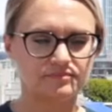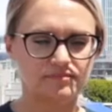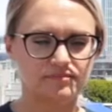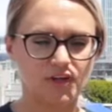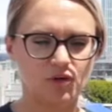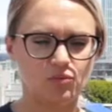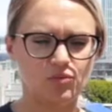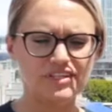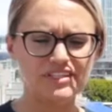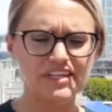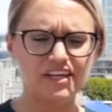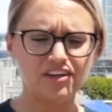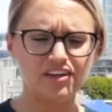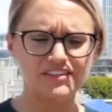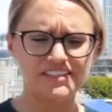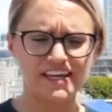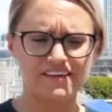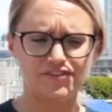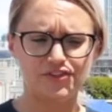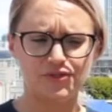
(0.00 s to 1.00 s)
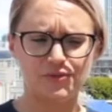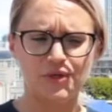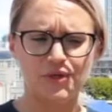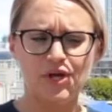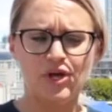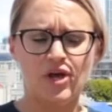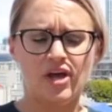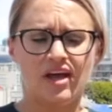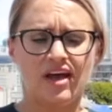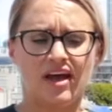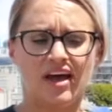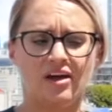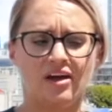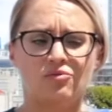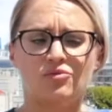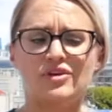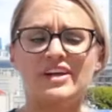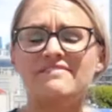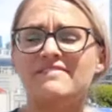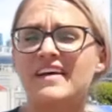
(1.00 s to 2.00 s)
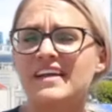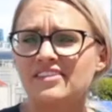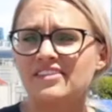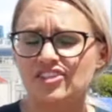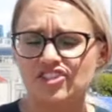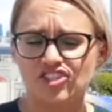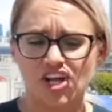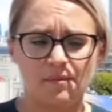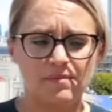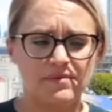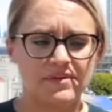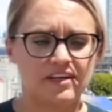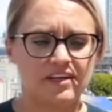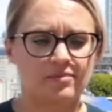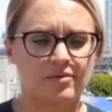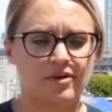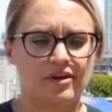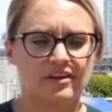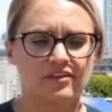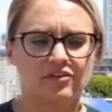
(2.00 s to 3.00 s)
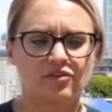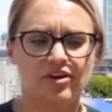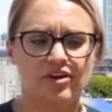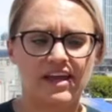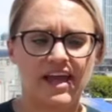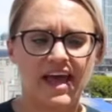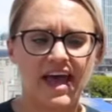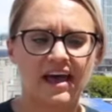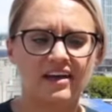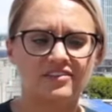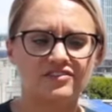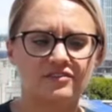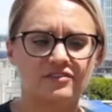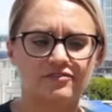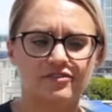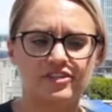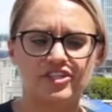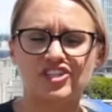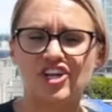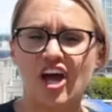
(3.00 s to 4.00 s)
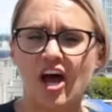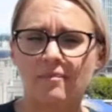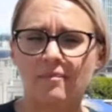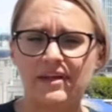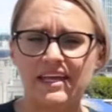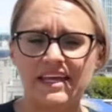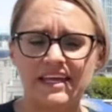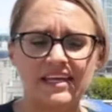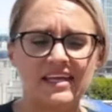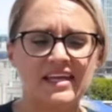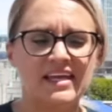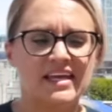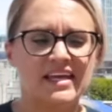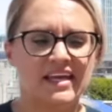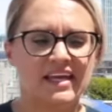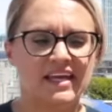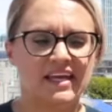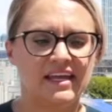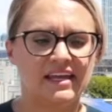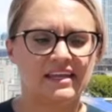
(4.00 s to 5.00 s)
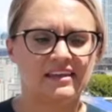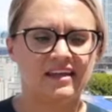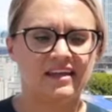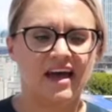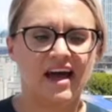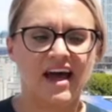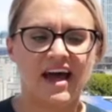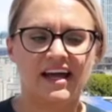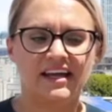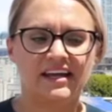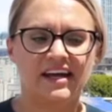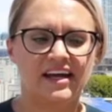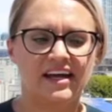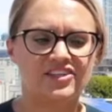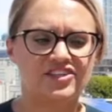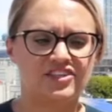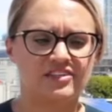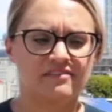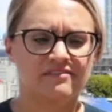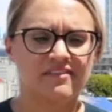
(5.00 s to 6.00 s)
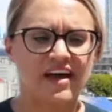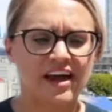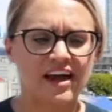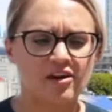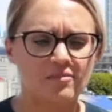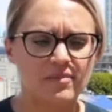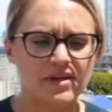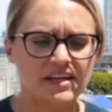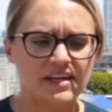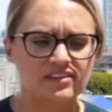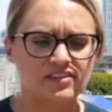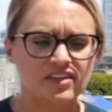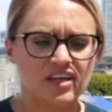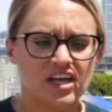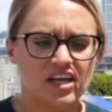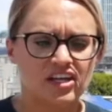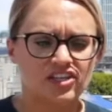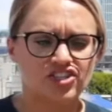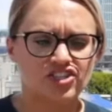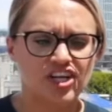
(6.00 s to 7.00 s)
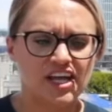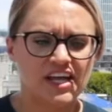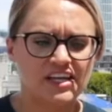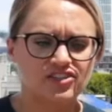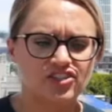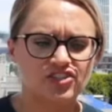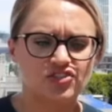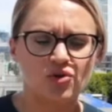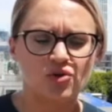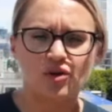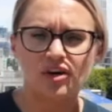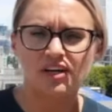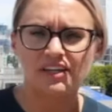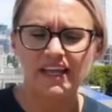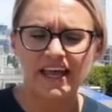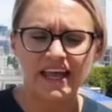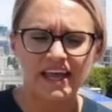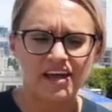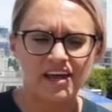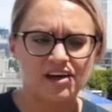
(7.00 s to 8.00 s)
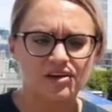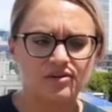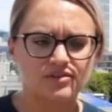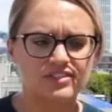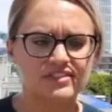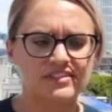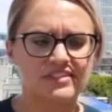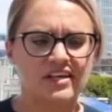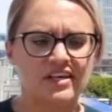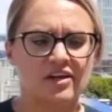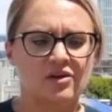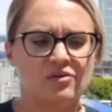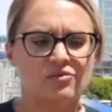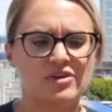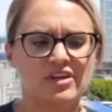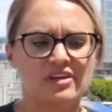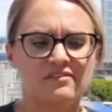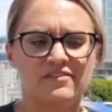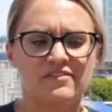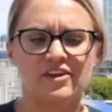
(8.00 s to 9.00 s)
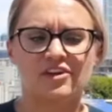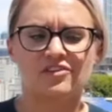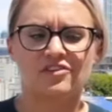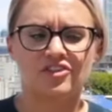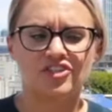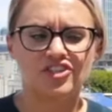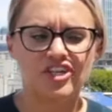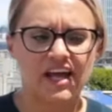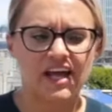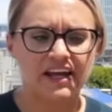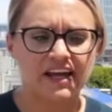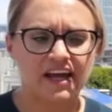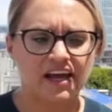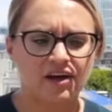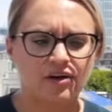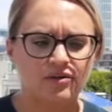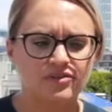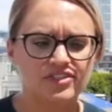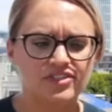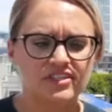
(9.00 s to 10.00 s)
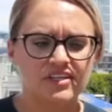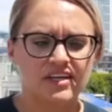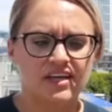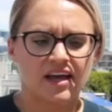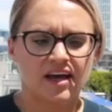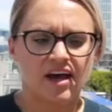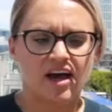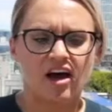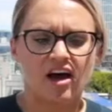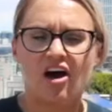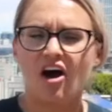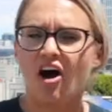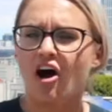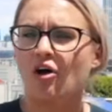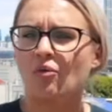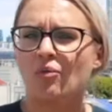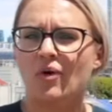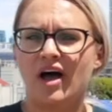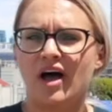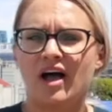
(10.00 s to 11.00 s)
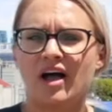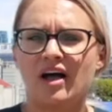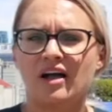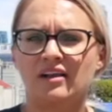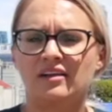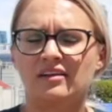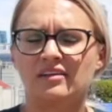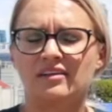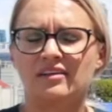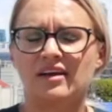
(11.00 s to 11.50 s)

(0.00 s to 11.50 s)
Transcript: Retailers have to reinvent the shopping experience, create hassle-free shopping in a high hygiene environment, change store layouts, reconfigure their checkout, all while